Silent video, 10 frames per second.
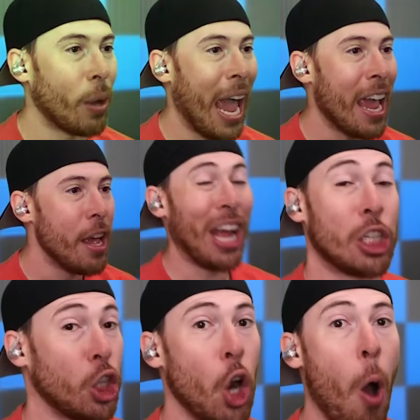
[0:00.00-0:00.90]
Okay, that
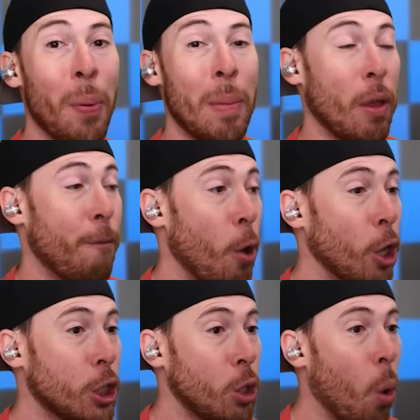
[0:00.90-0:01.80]
should open up the
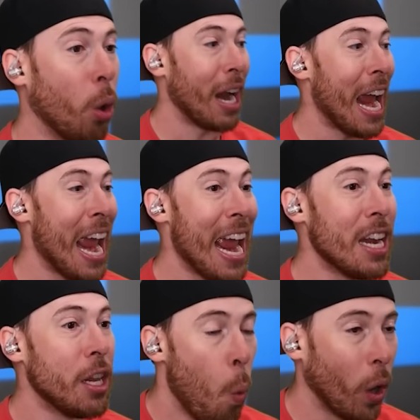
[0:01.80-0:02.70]
first door.
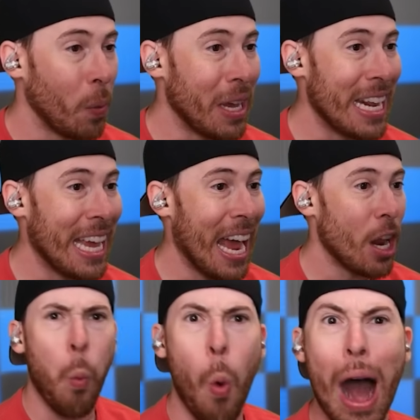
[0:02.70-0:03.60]
And what are we going to get?
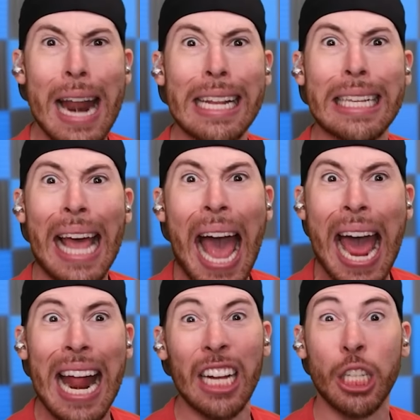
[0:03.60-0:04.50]
What is
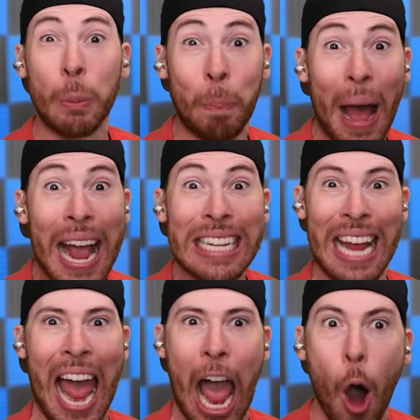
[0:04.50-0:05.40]
that? A spiked
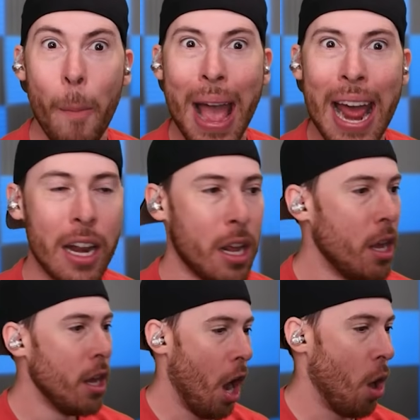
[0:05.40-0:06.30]
helmet?
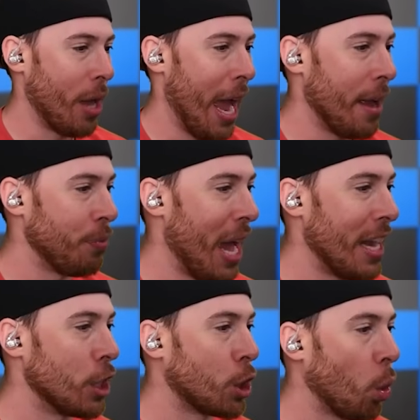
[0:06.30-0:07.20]
Okay, that
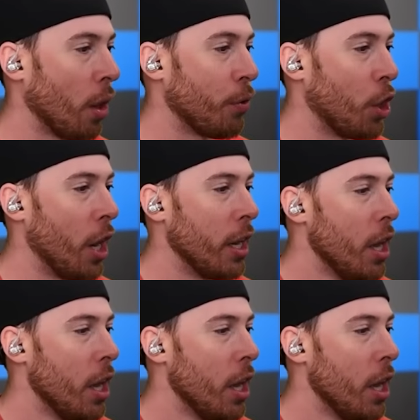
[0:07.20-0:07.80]
is sort of good.